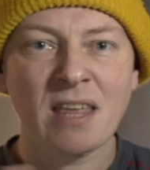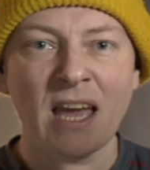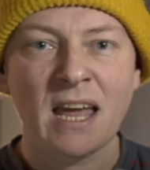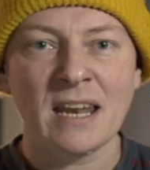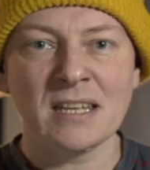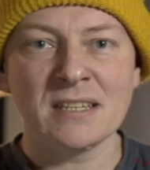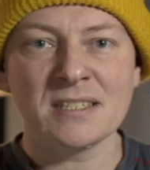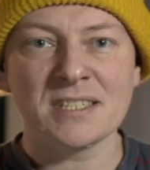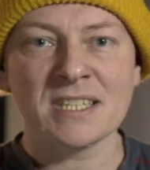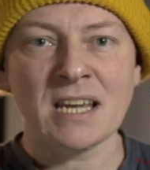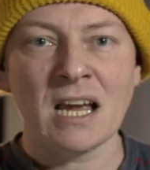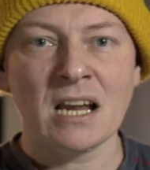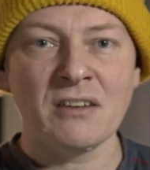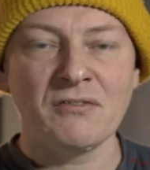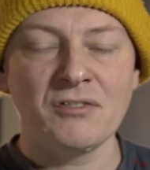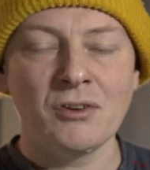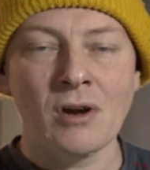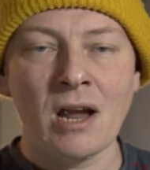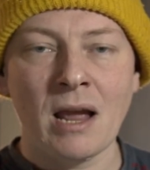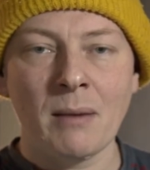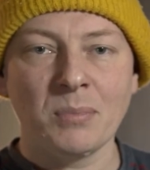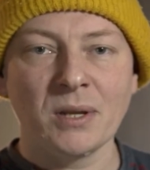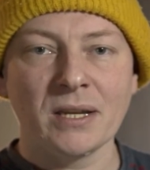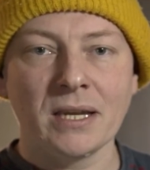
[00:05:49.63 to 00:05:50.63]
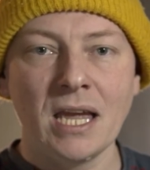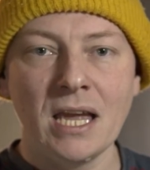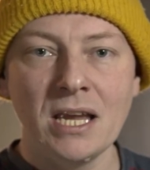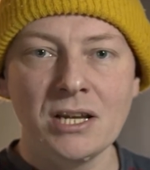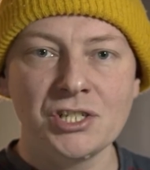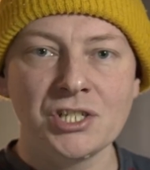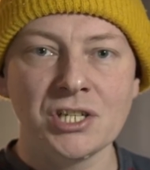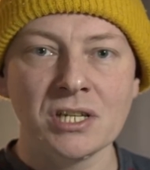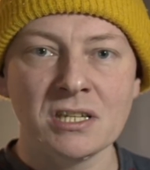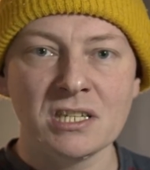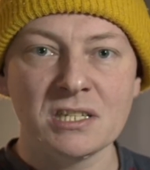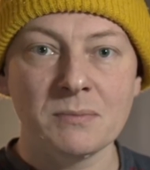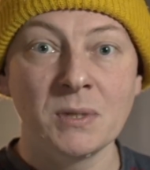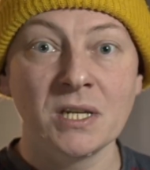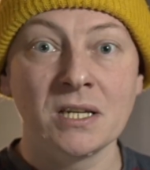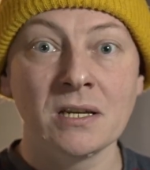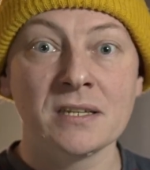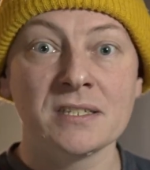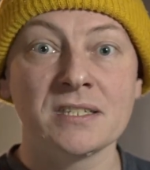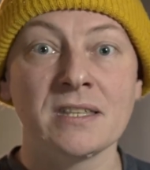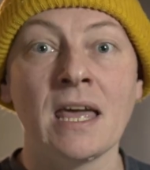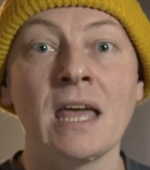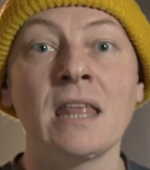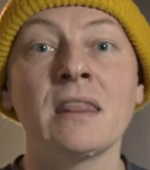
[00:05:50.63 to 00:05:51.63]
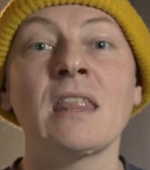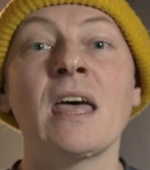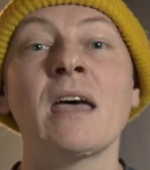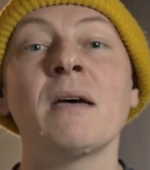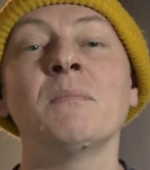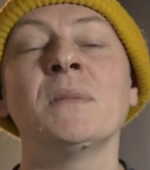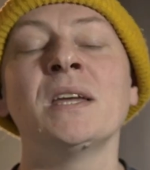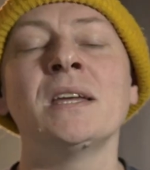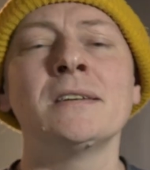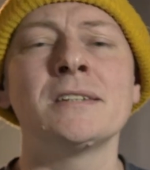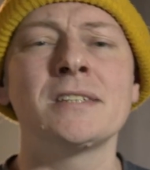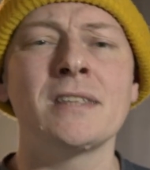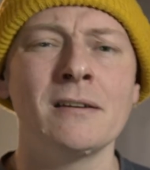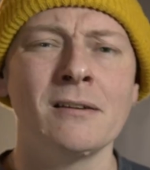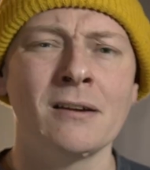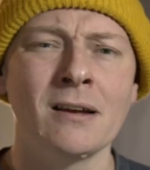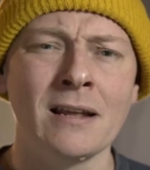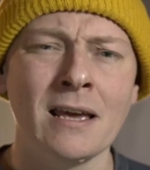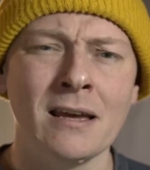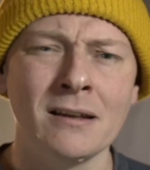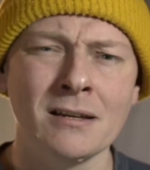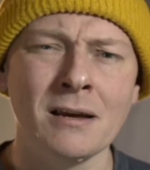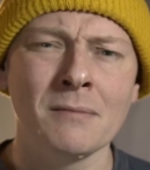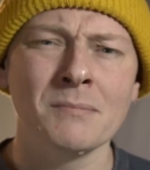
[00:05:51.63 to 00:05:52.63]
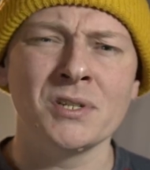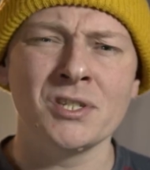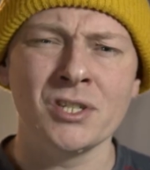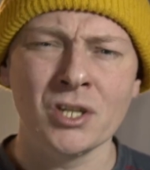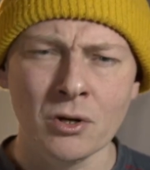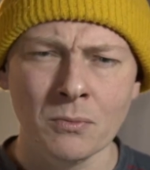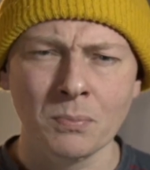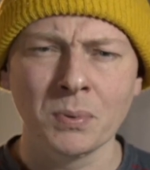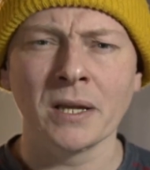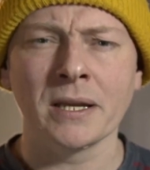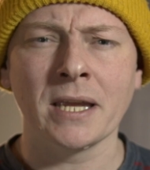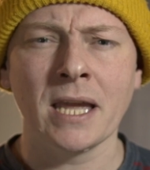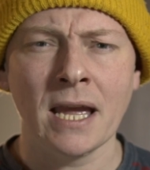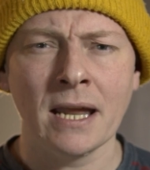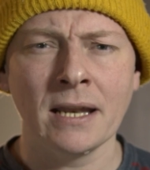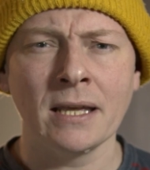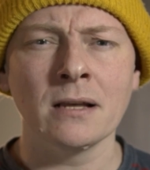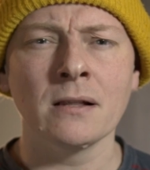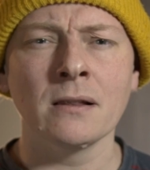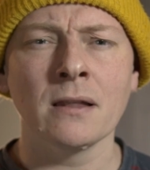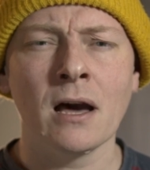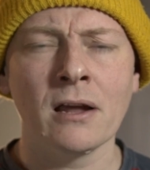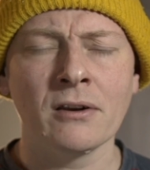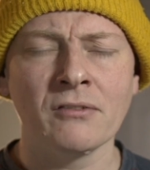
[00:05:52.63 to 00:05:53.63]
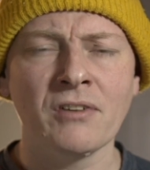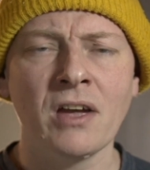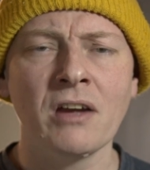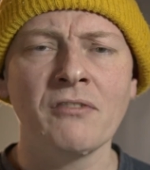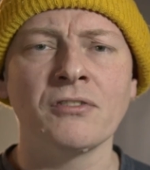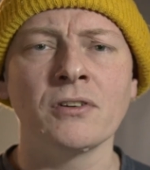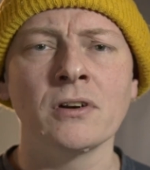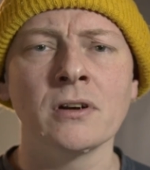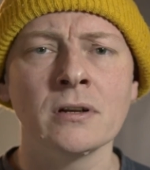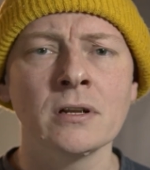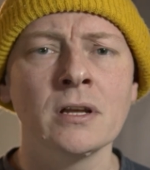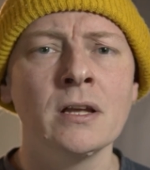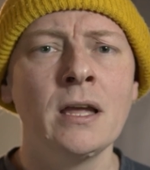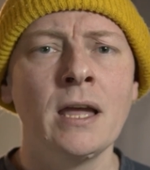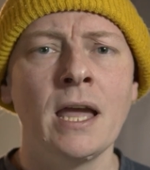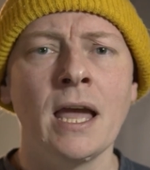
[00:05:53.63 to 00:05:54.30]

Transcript: that inside of your applications because then that means that you're going to end up duplicating a lot of effort.